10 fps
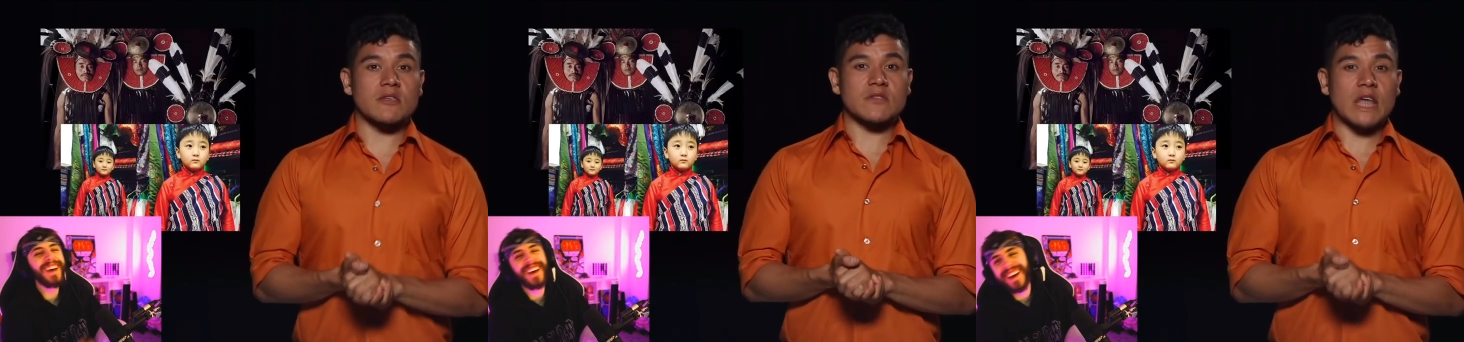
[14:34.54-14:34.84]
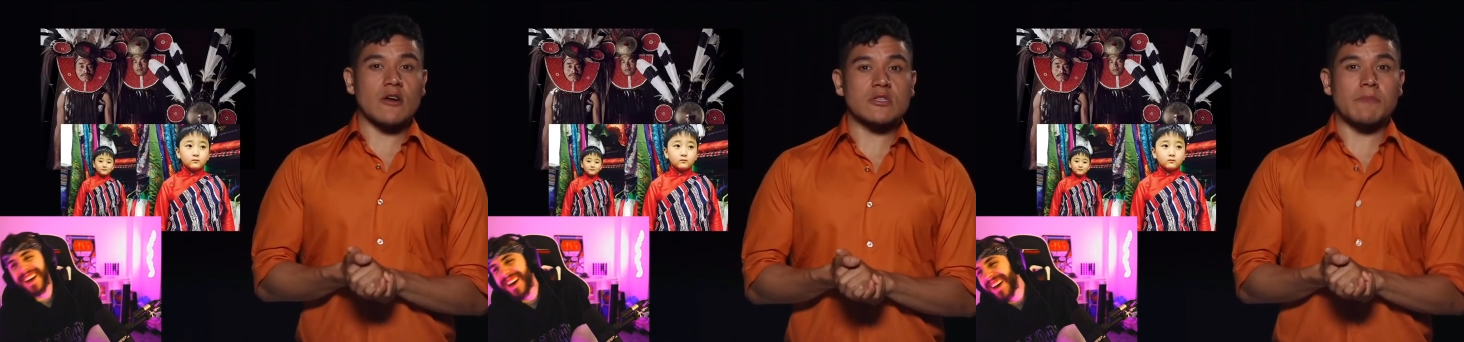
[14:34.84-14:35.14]

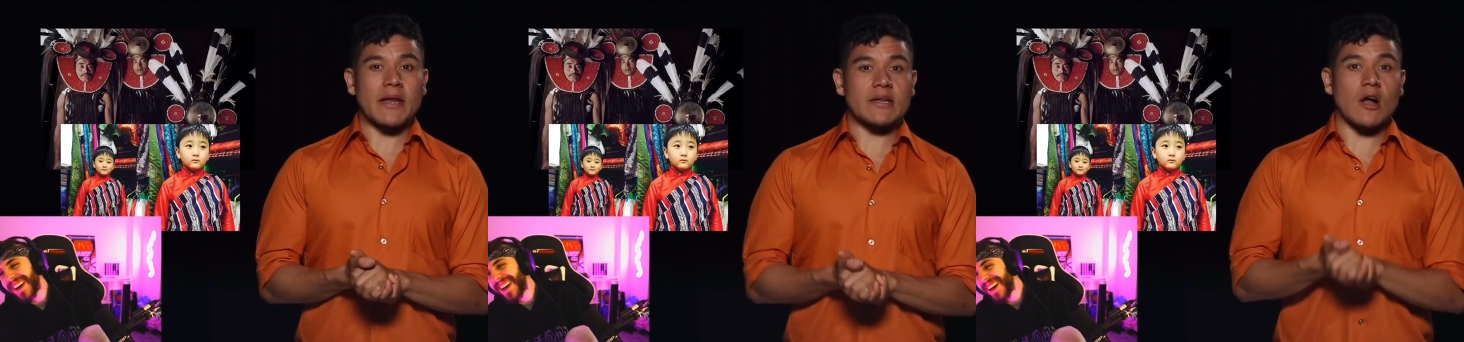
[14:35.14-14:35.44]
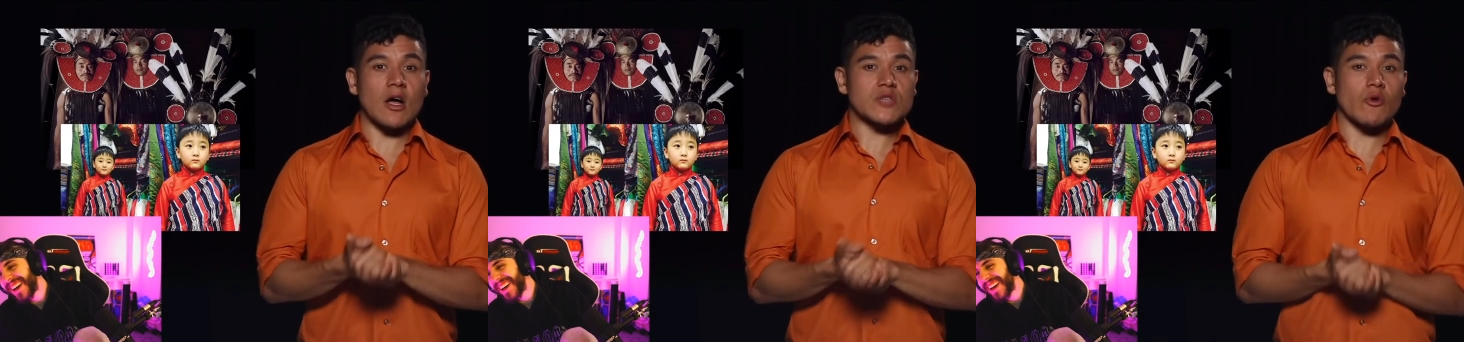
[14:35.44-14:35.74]
Speaker 1: pockets of
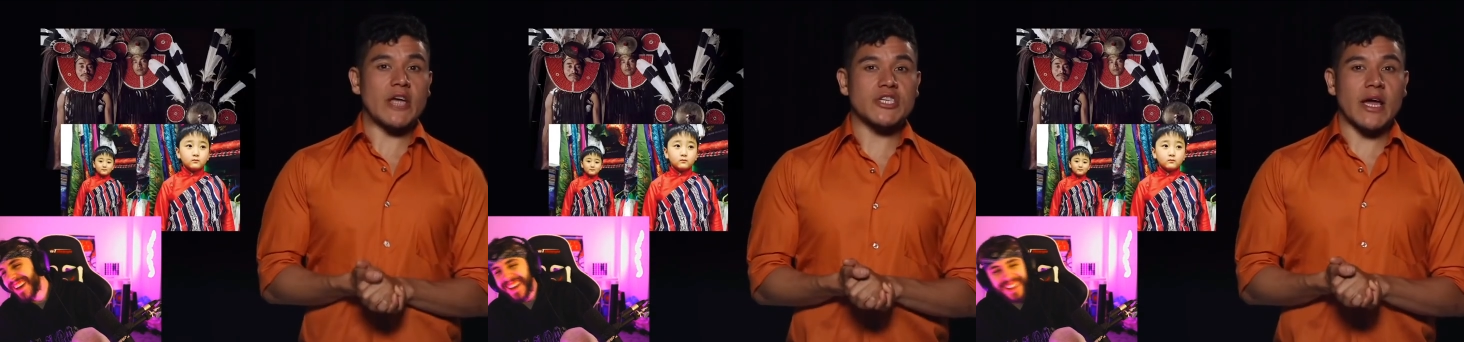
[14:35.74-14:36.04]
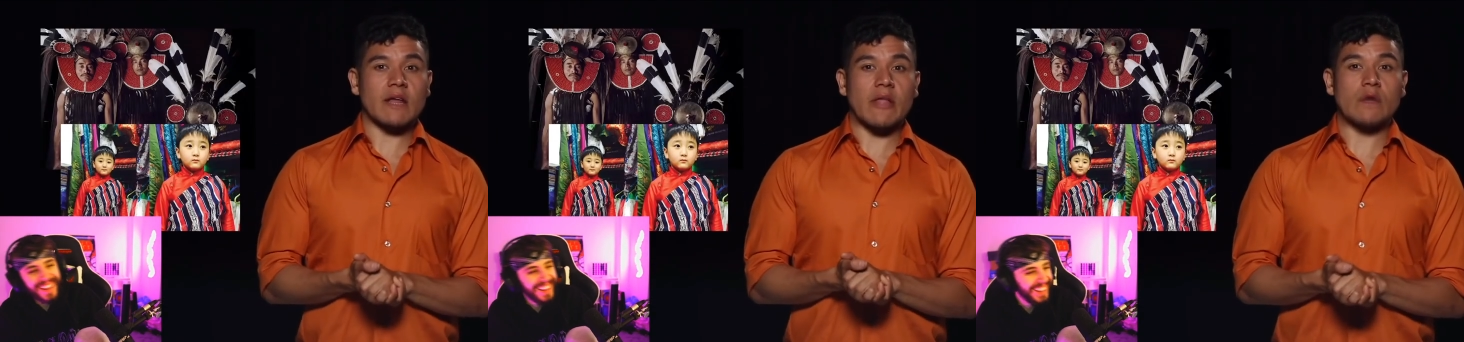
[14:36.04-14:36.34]
Sino-Tibetan and
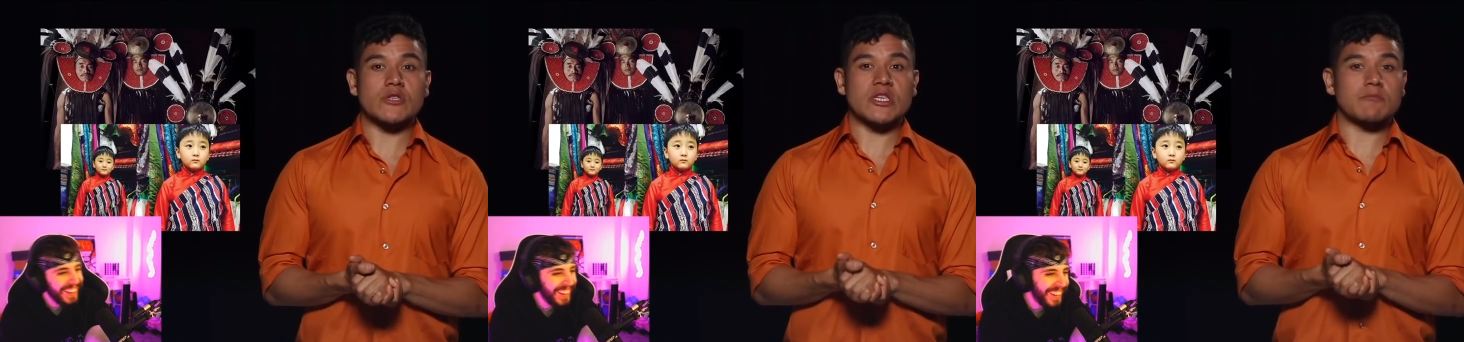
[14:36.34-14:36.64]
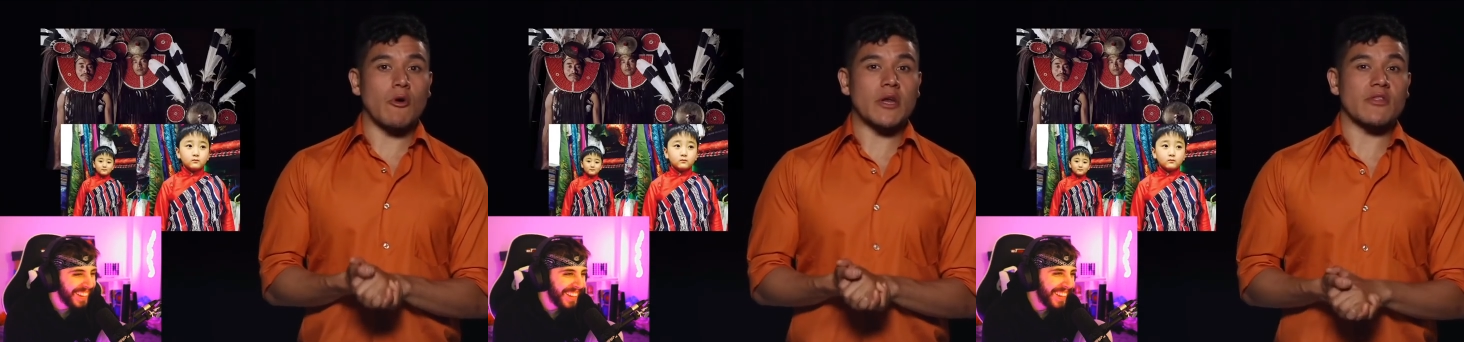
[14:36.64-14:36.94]
Austroasiatic
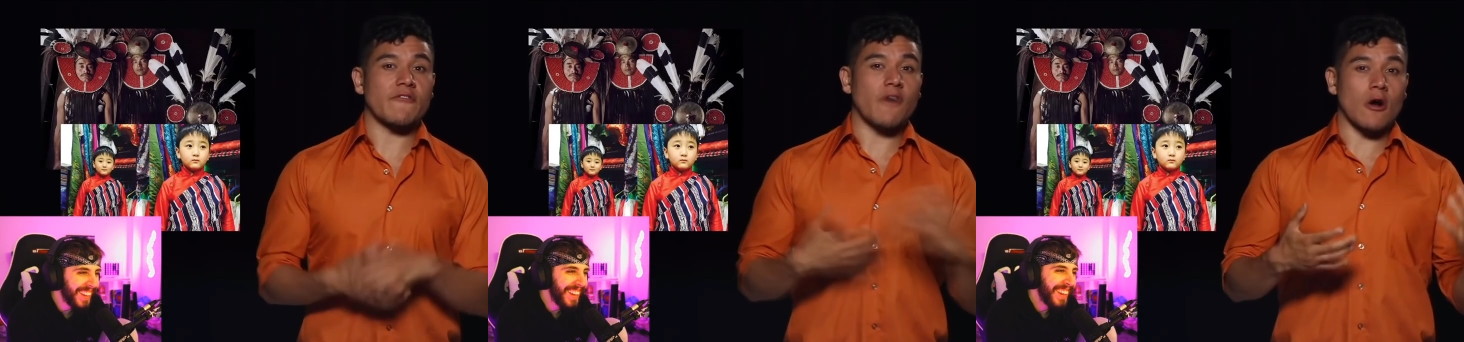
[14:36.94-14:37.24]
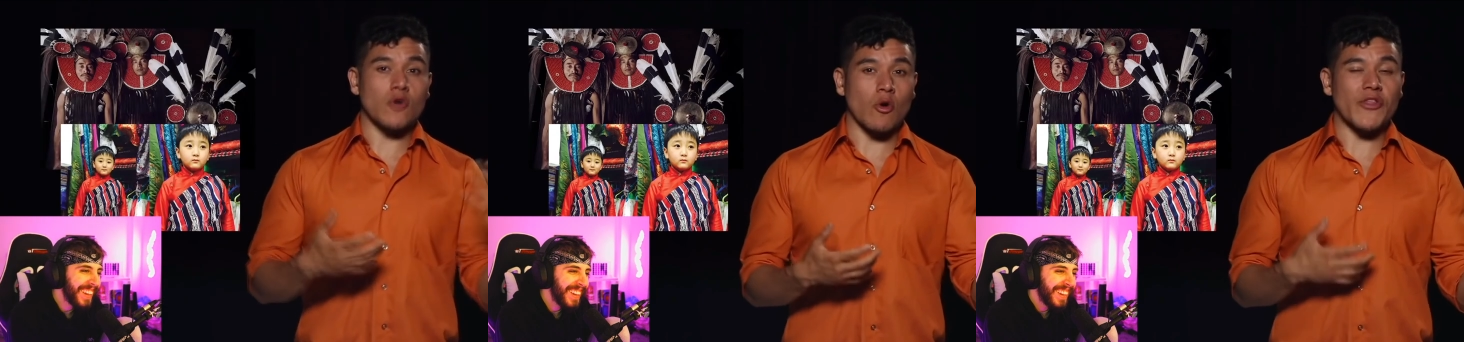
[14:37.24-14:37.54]
languages spoken in
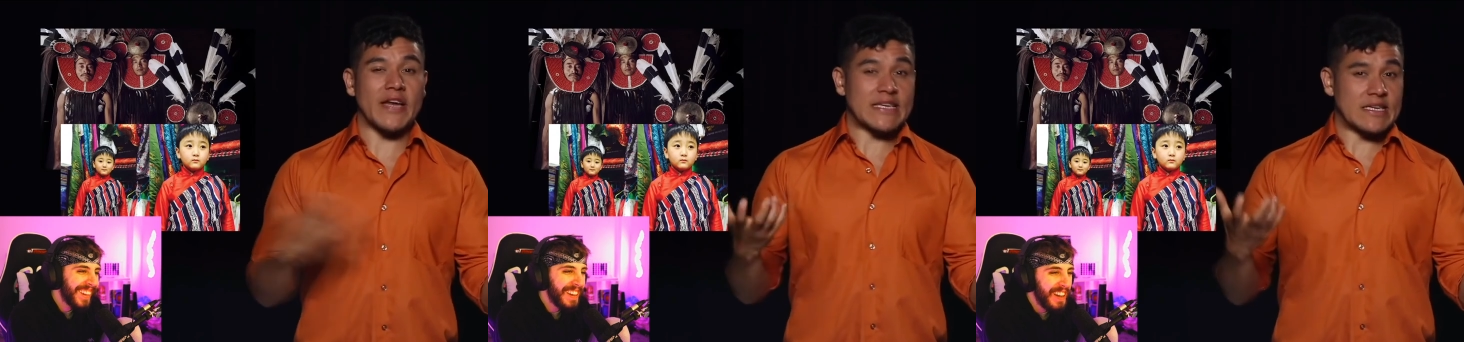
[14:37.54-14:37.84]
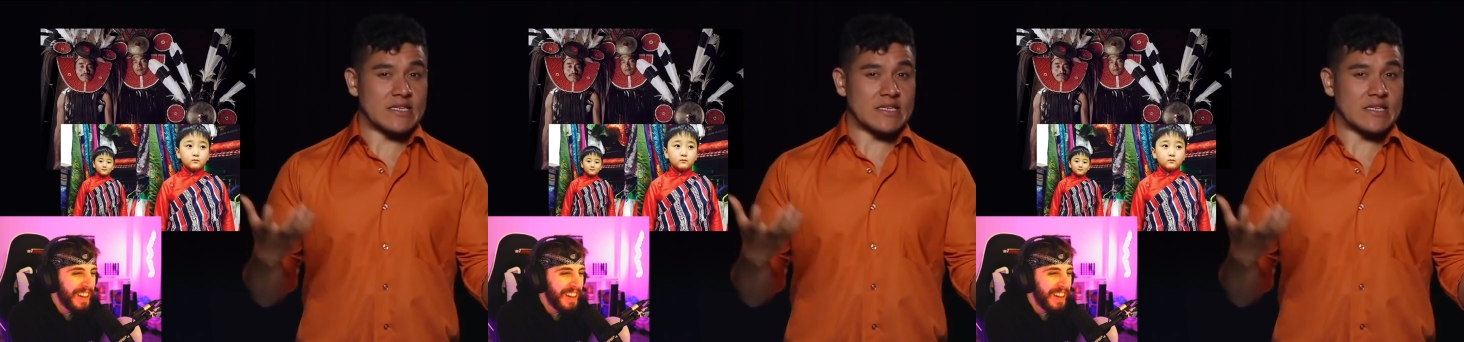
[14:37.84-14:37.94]
the far north